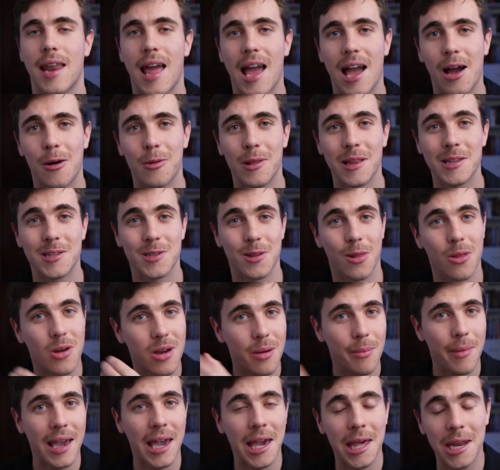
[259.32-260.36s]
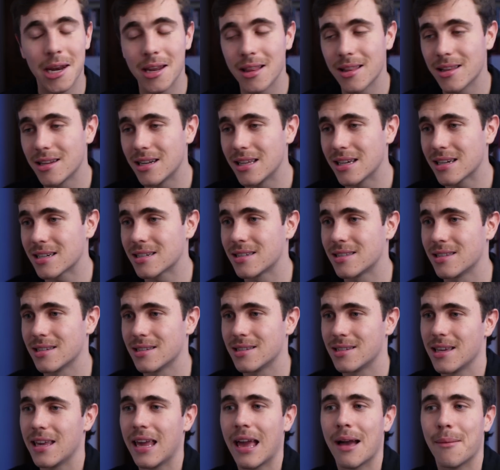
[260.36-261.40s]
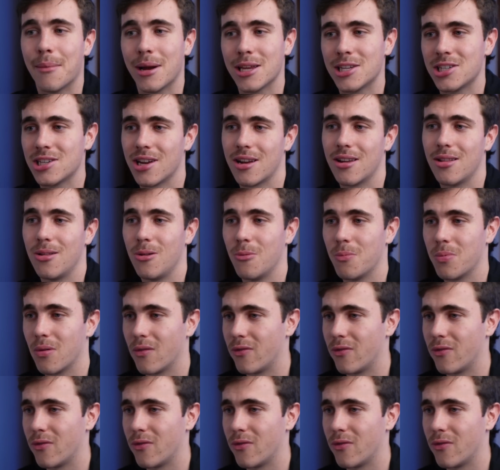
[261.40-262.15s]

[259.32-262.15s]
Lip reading: Now let's look at my analytics to see how my channel